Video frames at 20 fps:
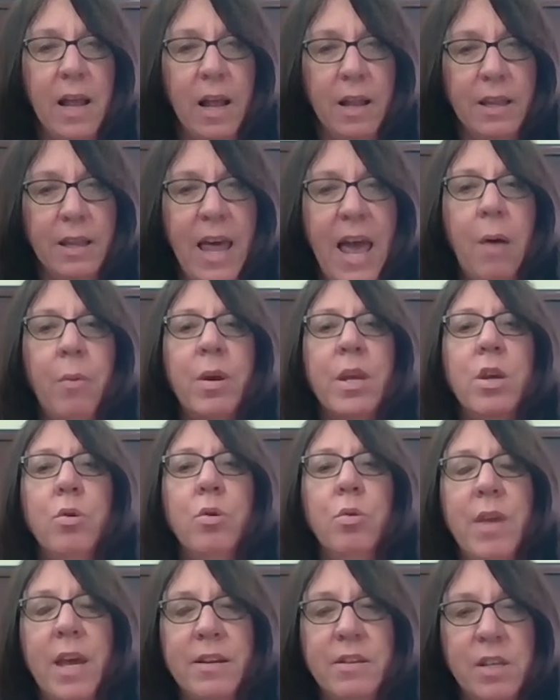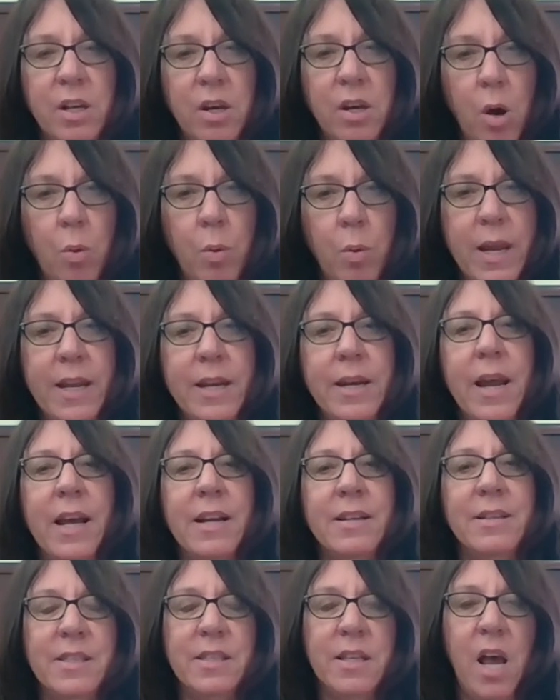allowing you then to go in
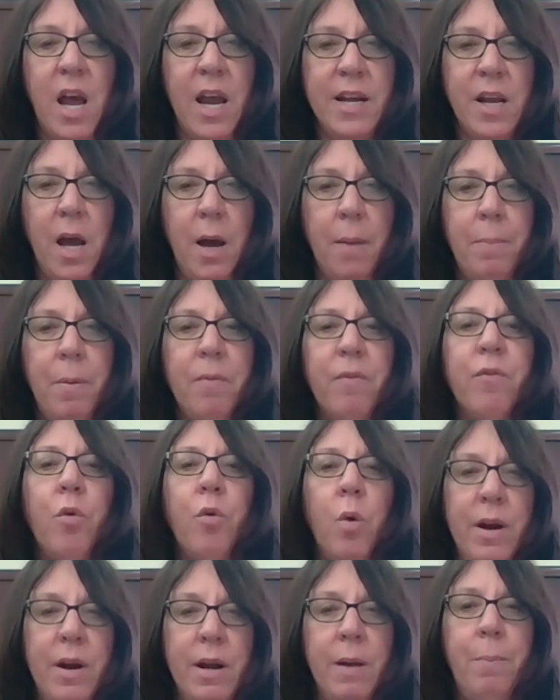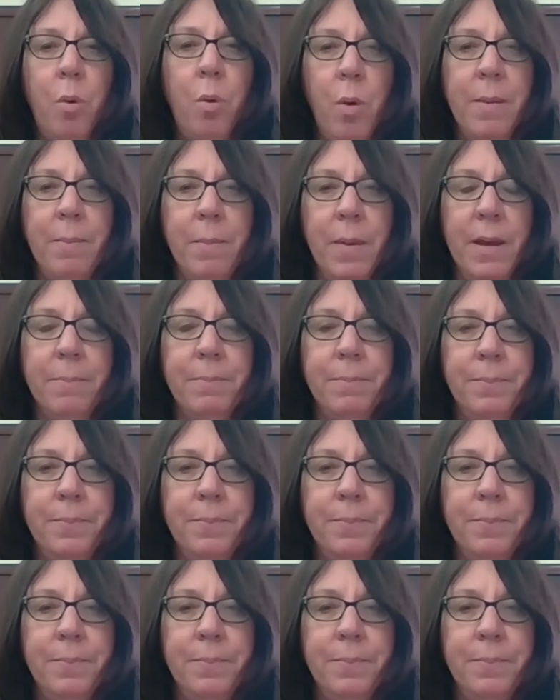and sign up for an appointment.